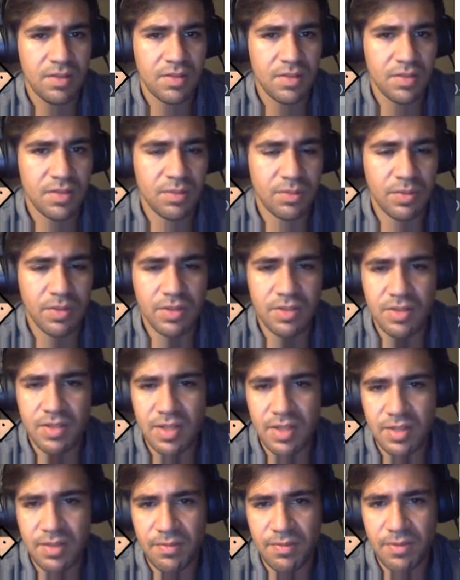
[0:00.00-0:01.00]
So we
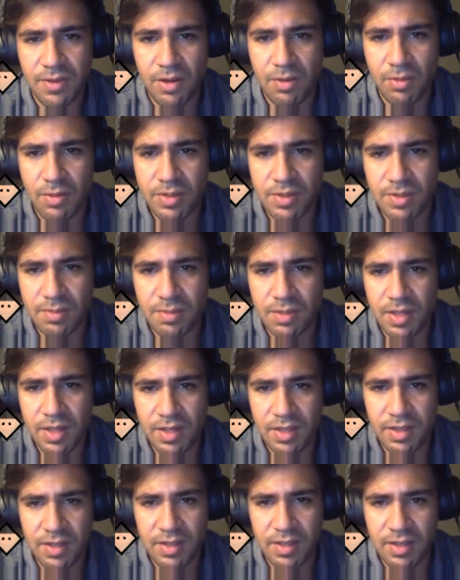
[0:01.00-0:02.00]
just have to figure out what's
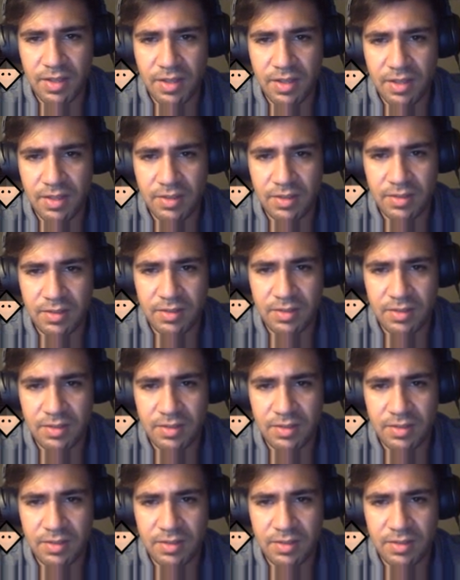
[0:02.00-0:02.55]
applying the